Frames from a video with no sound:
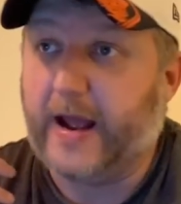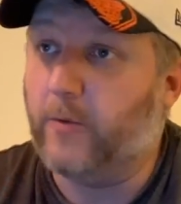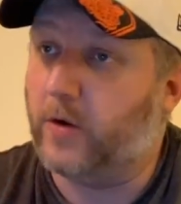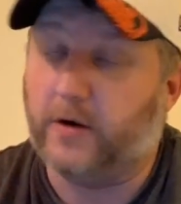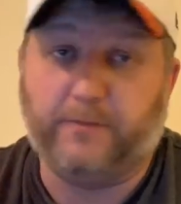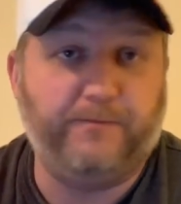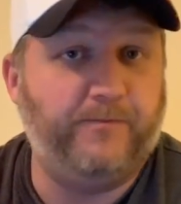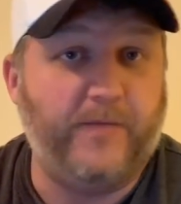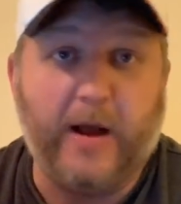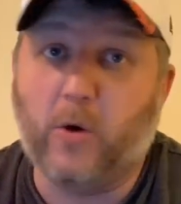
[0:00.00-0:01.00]
were
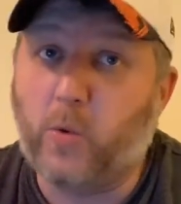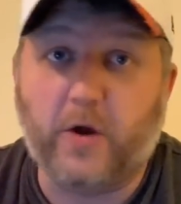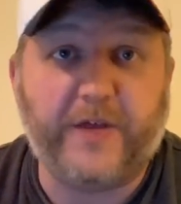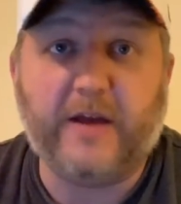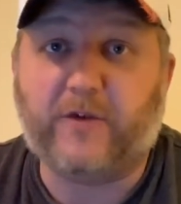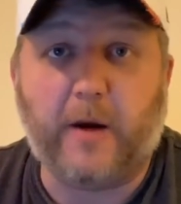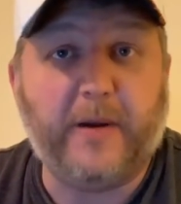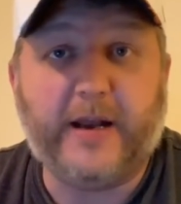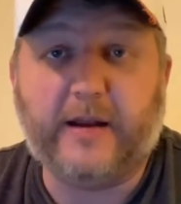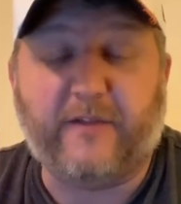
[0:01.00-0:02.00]
worthy of
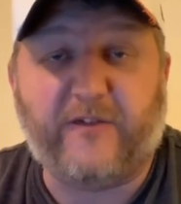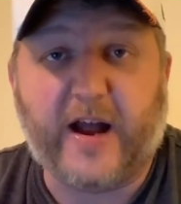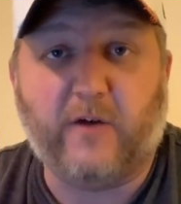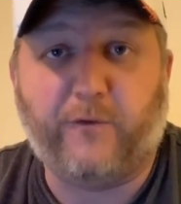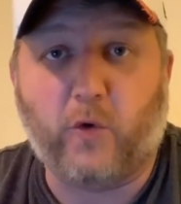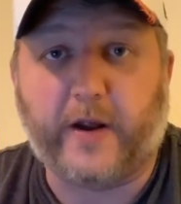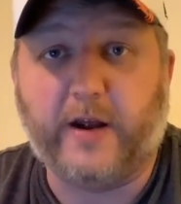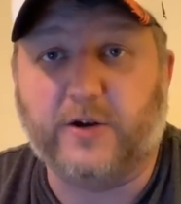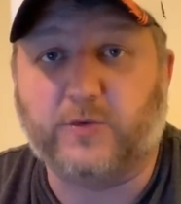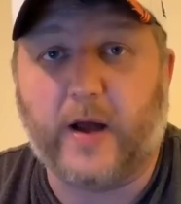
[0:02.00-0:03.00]
coming into the Final Four
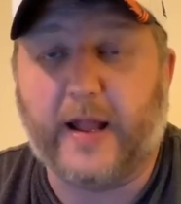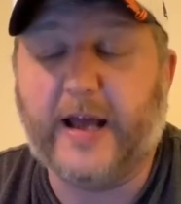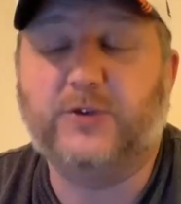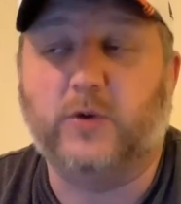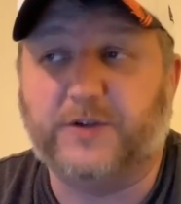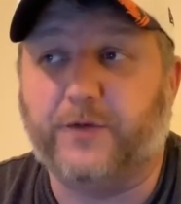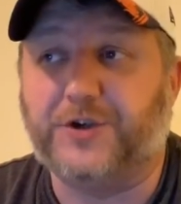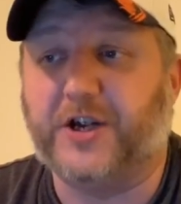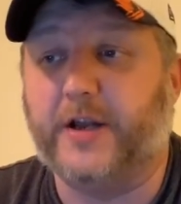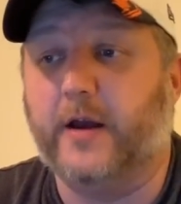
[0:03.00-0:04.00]
here as well, as was
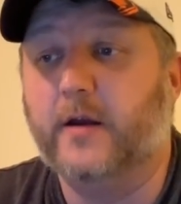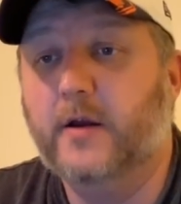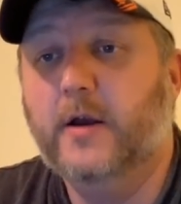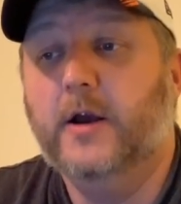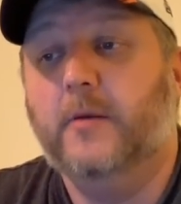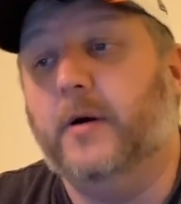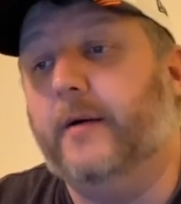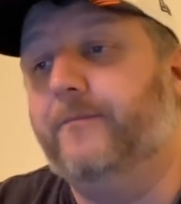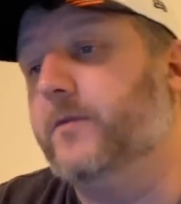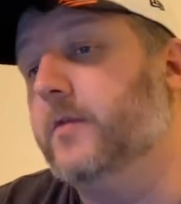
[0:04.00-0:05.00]
Virginia.
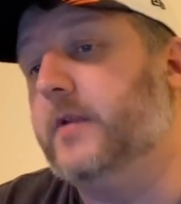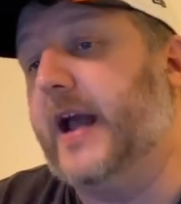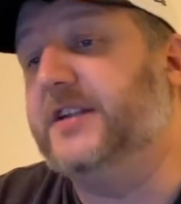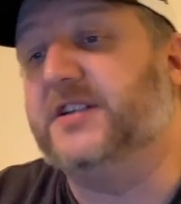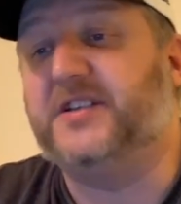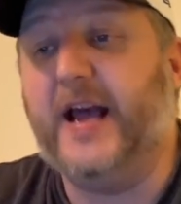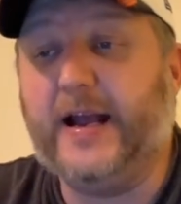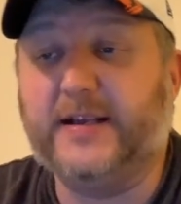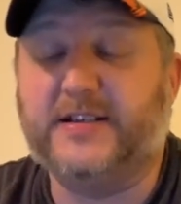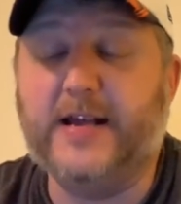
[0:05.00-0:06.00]
But Texas
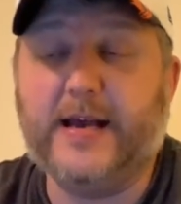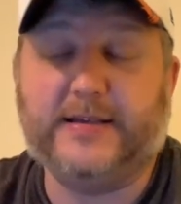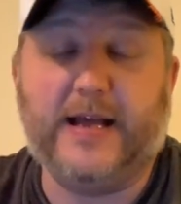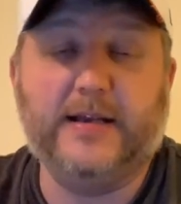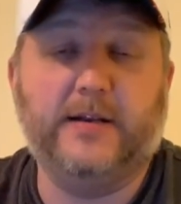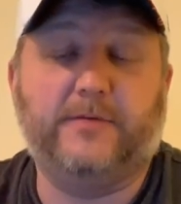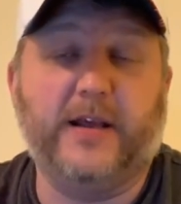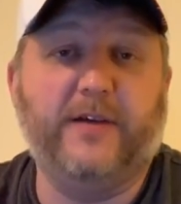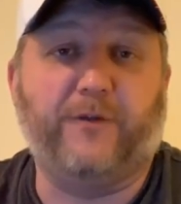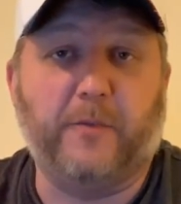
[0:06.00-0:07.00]
Tech is next on the
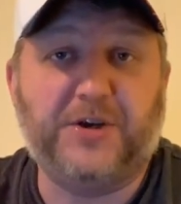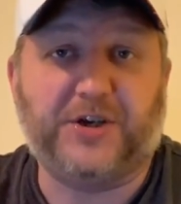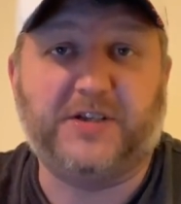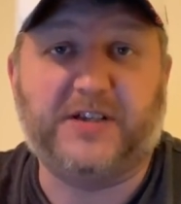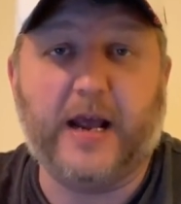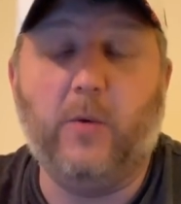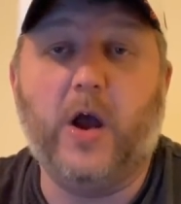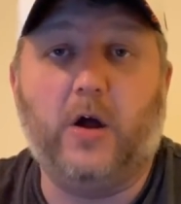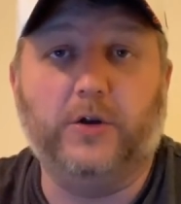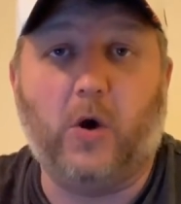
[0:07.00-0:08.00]
thing for Michigan State.
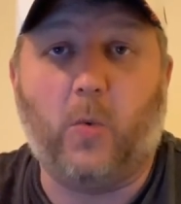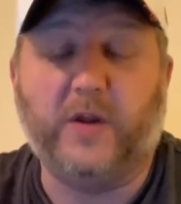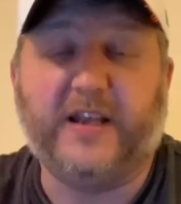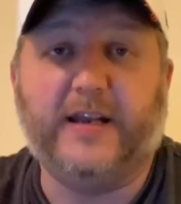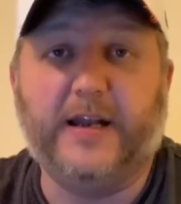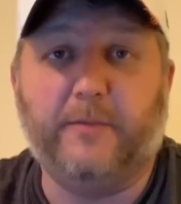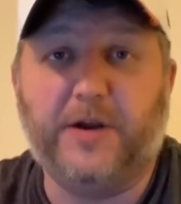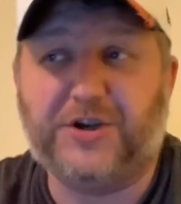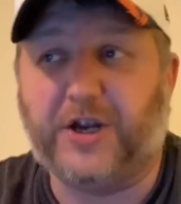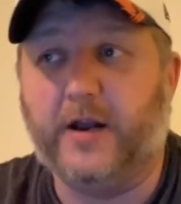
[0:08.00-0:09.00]
We all know what they did to
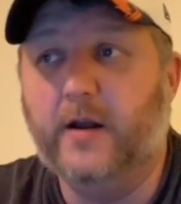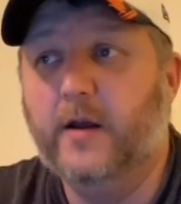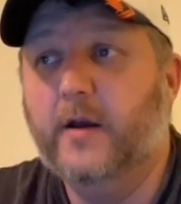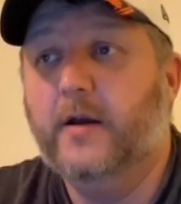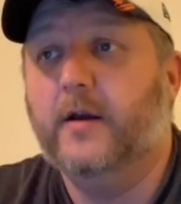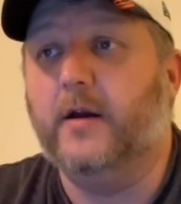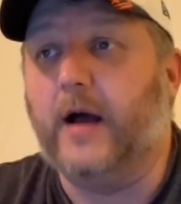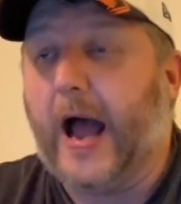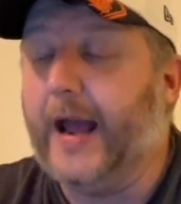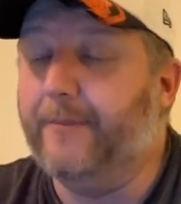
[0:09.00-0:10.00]
Michigan.
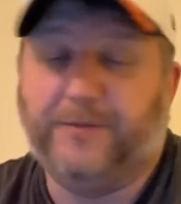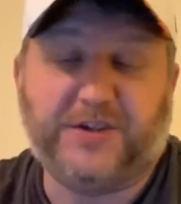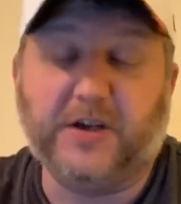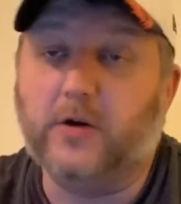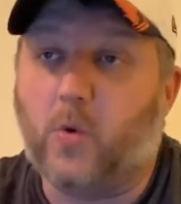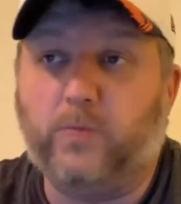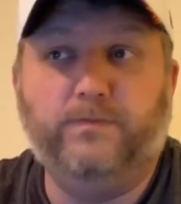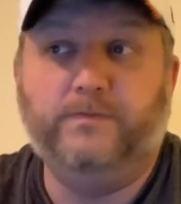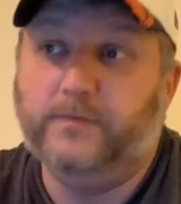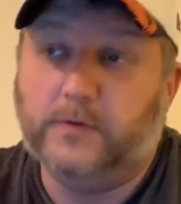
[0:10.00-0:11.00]
I'm
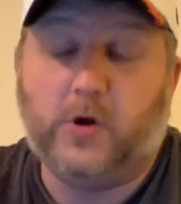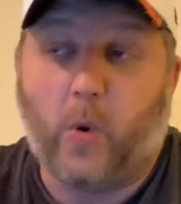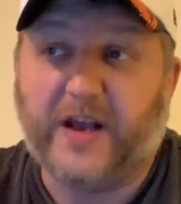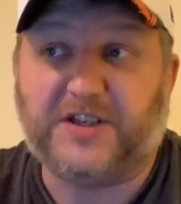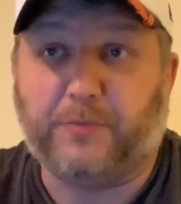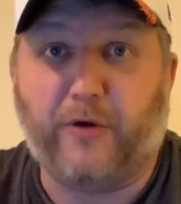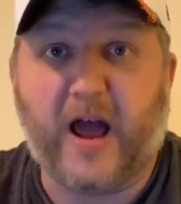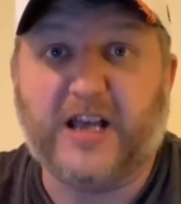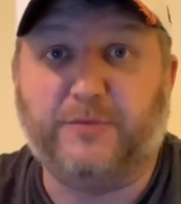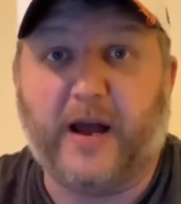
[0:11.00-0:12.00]
still quite
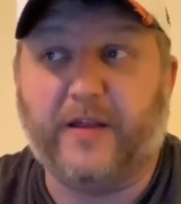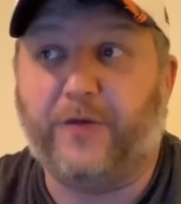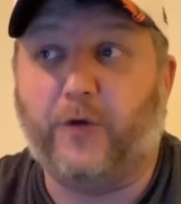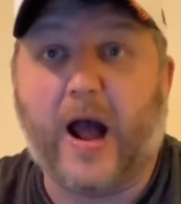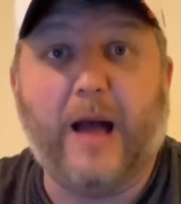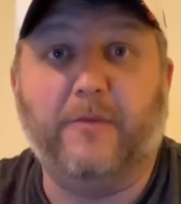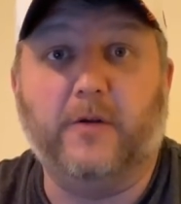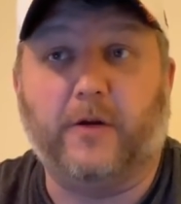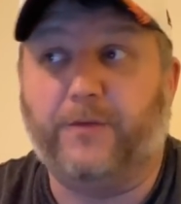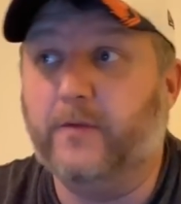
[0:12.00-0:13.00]
surprised by
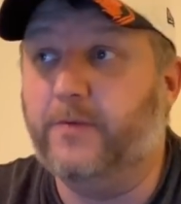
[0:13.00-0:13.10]
the